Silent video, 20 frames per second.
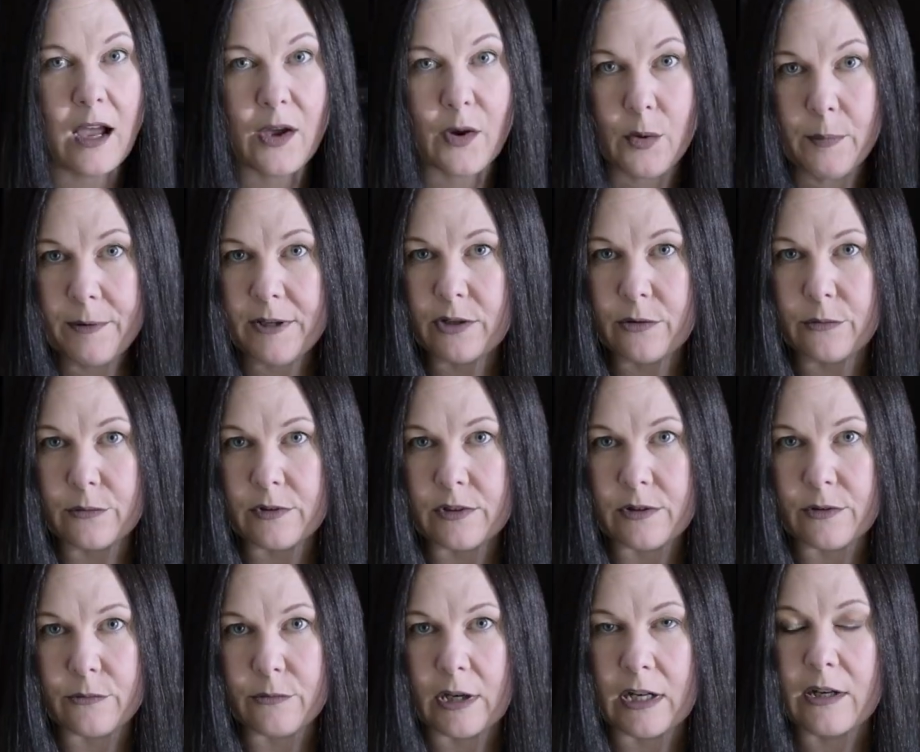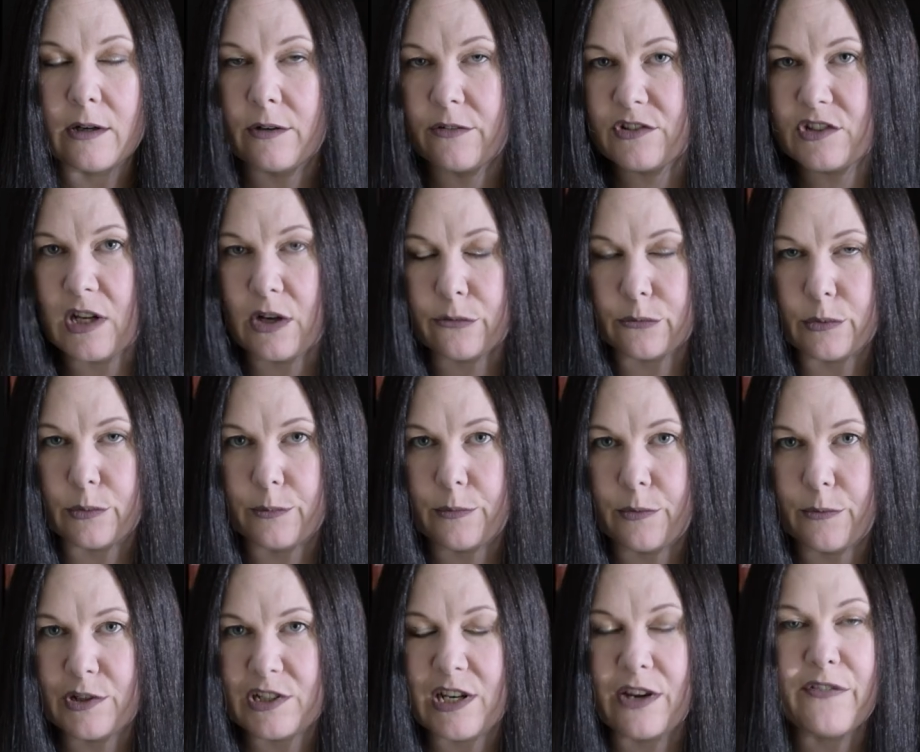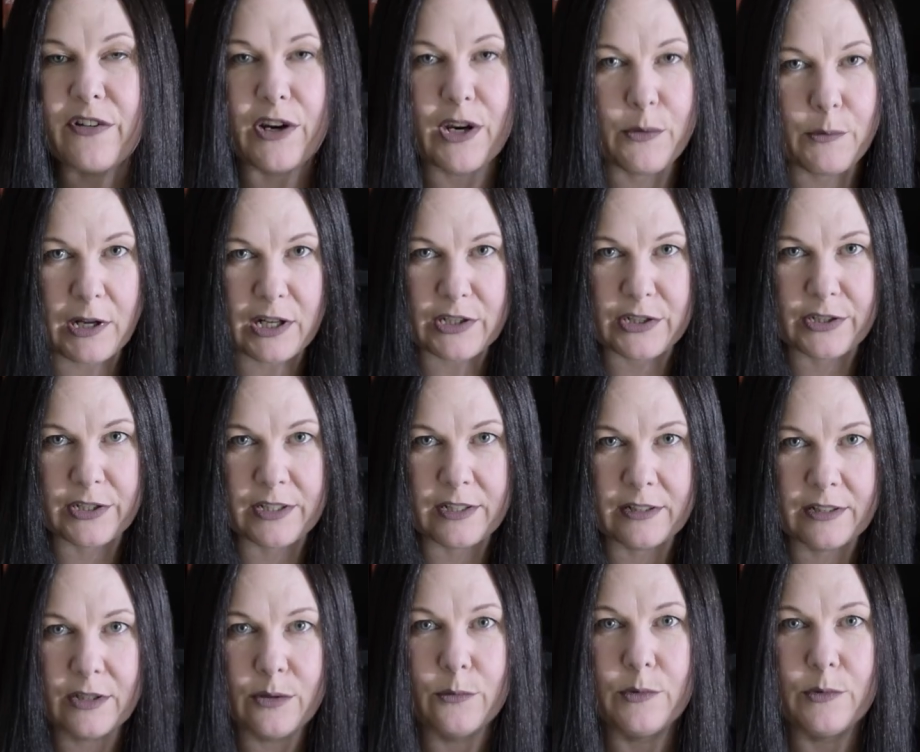I hope I don't run out of shelf room, which I very well could.